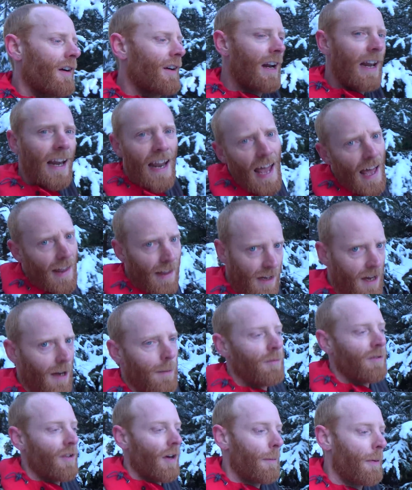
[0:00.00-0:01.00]
glare that
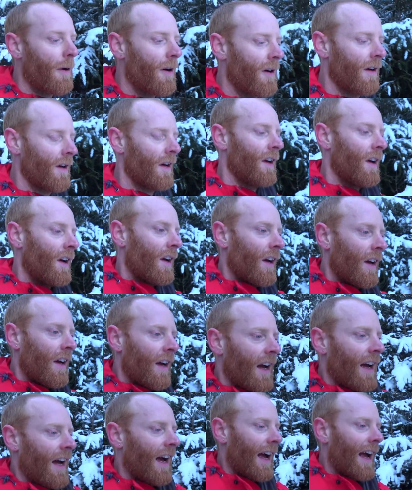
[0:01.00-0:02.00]
comes up,
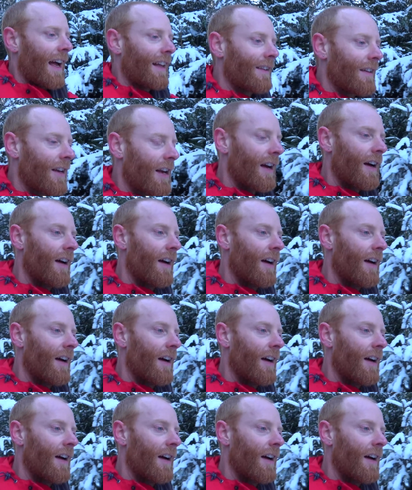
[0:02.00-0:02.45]
and